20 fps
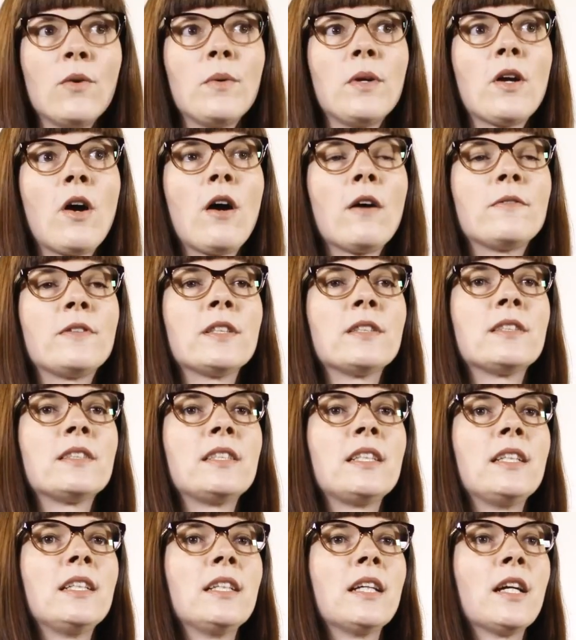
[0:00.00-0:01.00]
We often
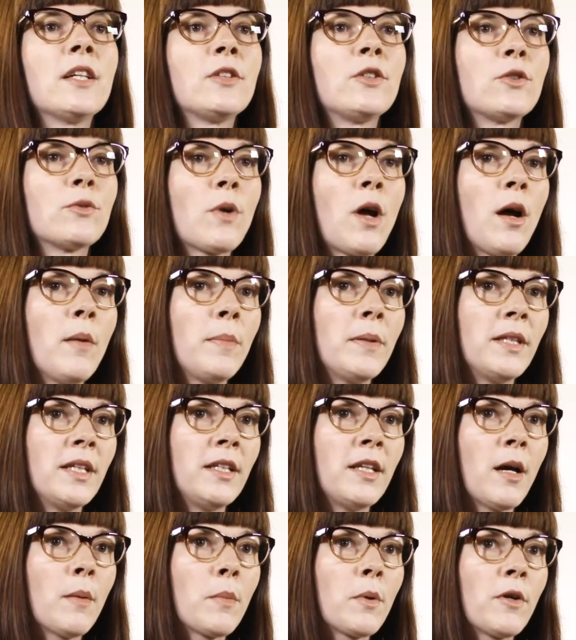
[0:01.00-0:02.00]
see a drop in the
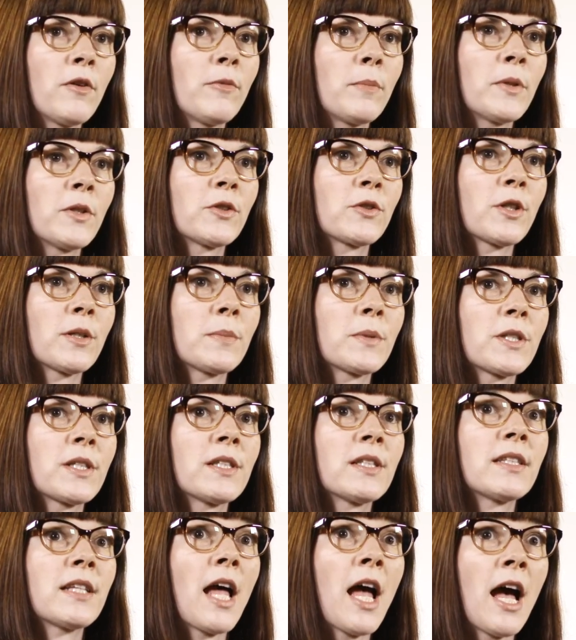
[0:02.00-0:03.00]
number of
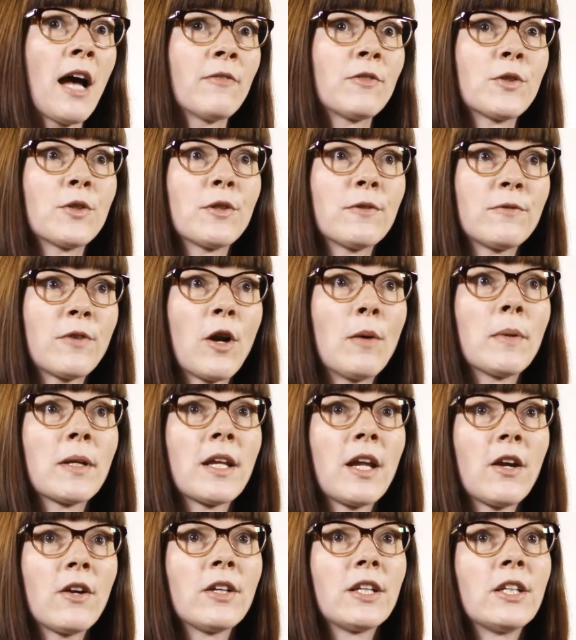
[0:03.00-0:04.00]
prescriptions after the
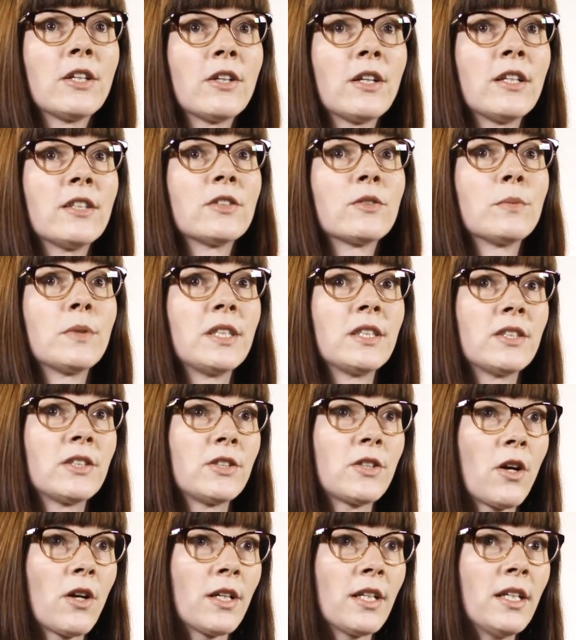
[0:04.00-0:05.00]
pharmacare year has
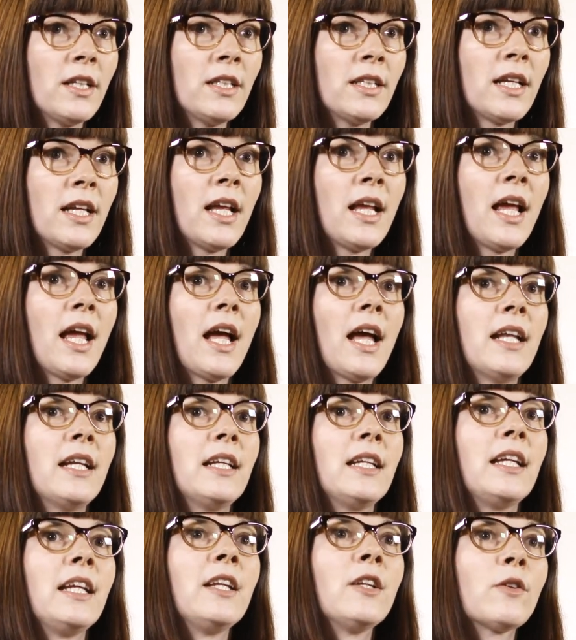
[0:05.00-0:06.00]
restarted, and
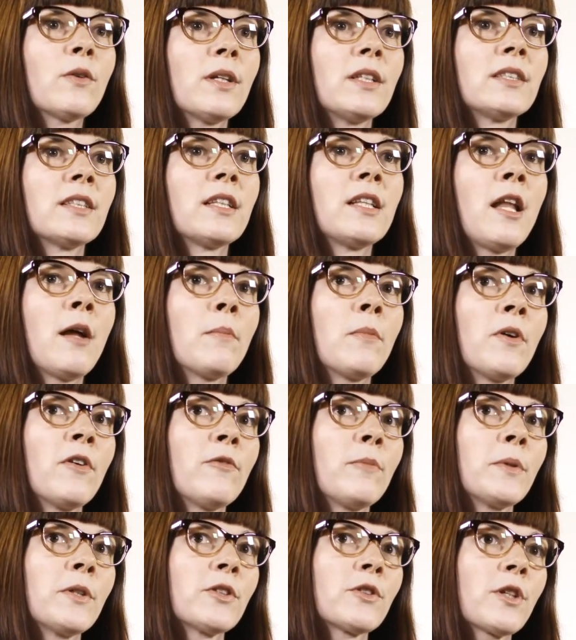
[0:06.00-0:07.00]
an increase of the number
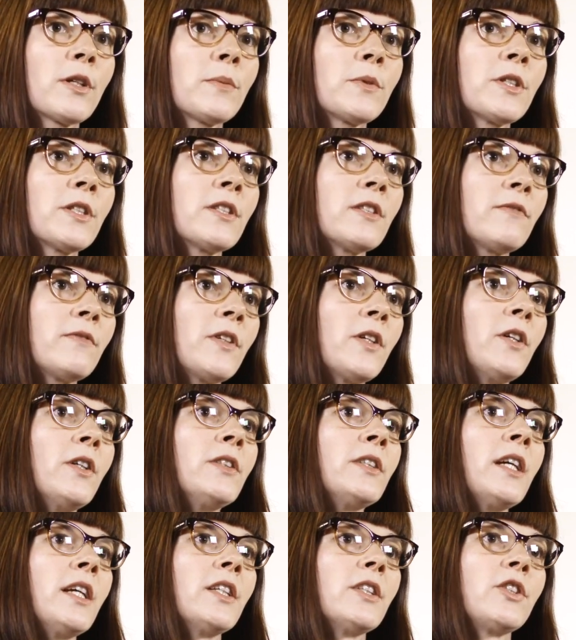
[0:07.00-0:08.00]
of prescriptions
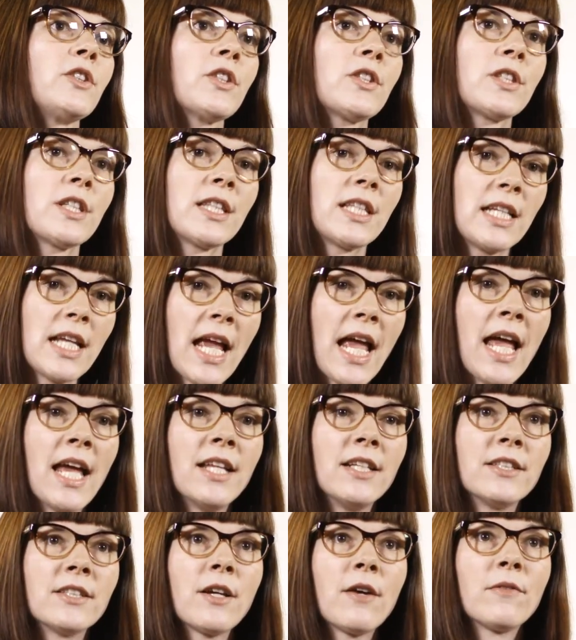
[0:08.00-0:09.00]
filled just at the
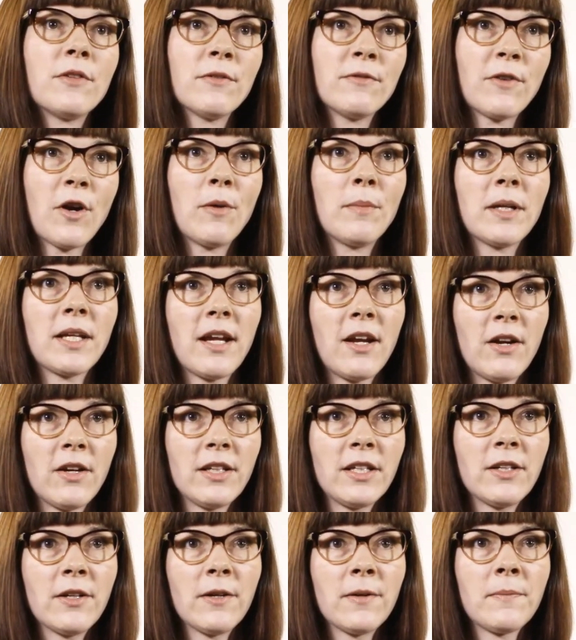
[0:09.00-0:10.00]
end of the
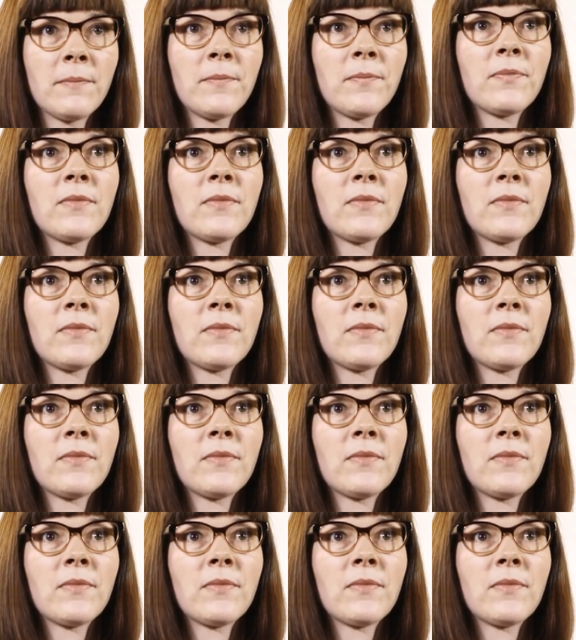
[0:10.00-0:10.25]
pharmacare year.